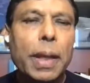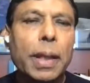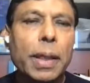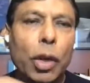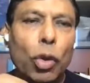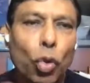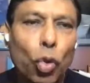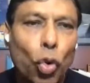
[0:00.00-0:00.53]

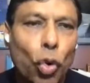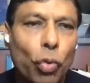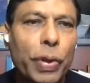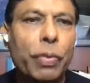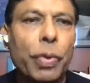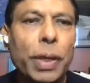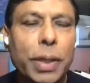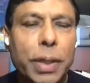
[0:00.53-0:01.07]
the
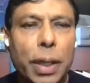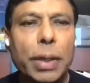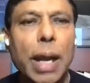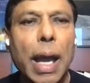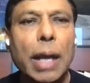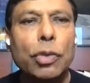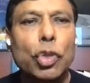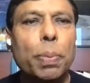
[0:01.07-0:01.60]
COVID will turn
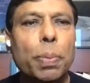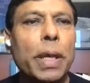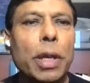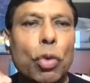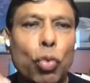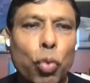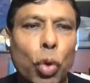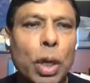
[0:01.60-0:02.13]
out to
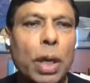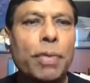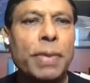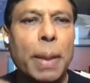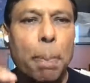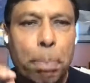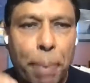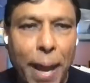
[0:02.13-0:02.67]
be one of
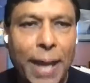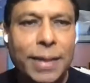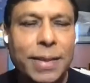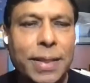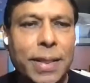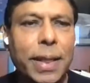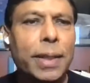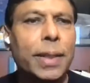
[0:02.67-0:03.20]
the
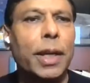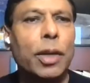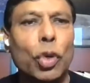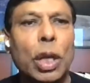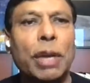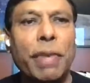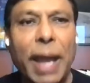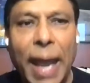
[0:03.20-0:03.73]
best things that
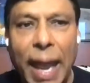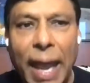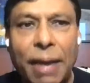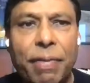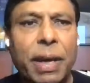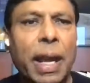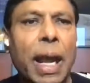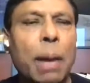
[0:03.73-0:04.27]
could have
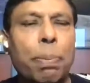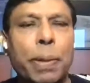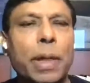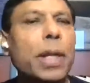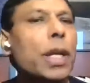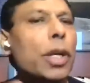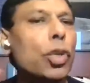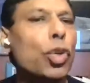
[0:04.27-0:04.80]
ever
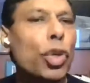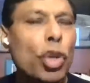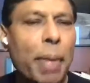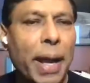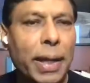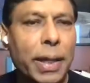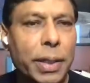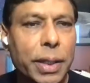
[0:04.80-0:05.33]
happened to
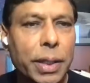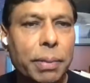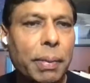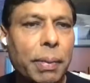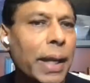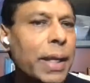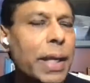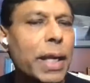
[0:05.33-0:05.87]
humanity.
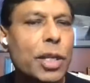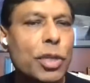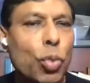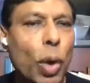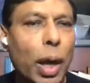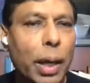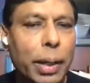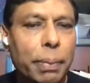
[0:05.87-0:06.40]
And here is
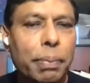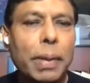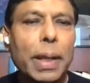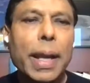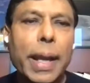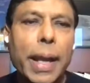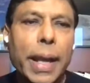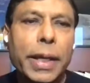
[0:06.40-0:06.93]
why.
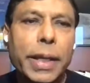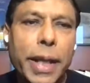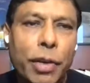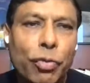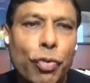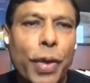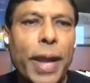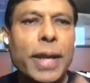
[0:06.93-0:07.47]
It
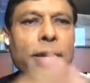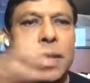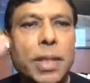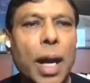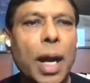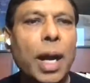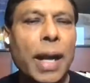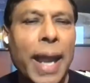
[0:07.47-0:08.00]
advanced
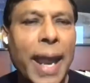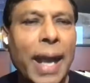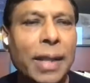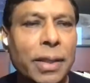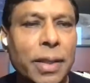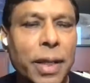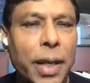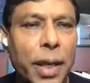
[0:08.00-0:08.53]
our
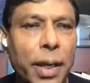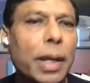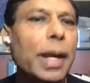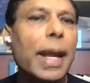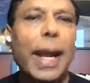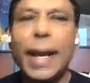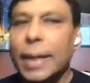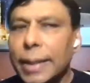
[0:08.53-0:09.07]
healthcare
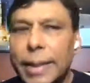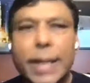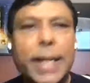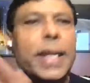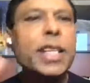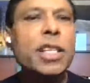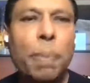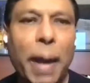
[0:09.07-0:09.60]
at
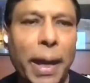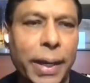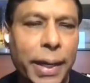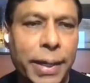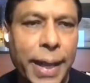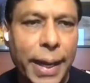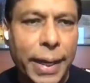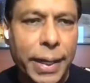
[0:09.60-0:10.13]
least by a
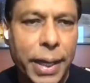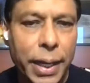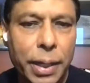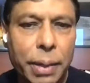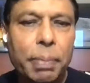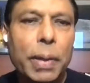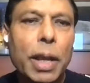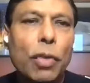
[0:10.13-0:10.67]
decade.
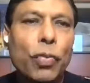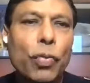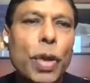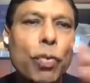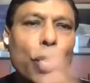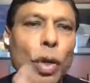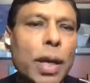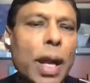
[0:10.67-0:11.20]
We
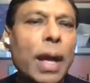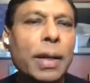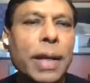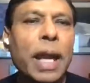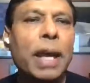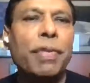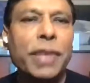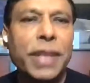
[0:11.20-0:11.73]
would not
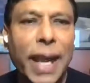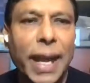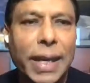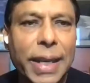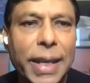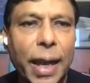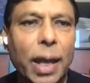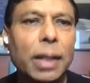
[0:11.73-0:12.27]
have
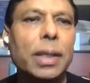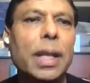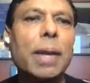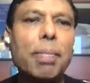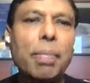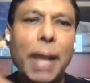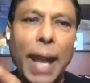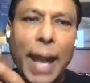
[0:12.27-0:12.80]
telehealth
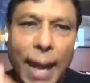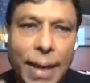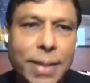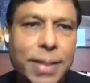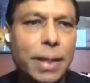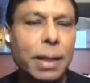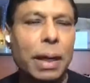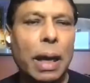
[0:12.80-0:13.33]
as
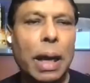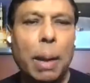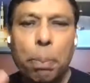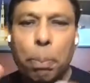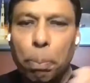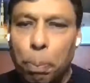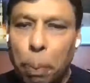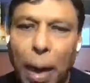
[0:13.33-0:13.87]
a
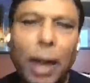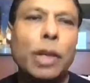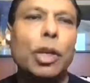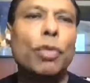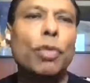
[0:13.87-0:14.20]
part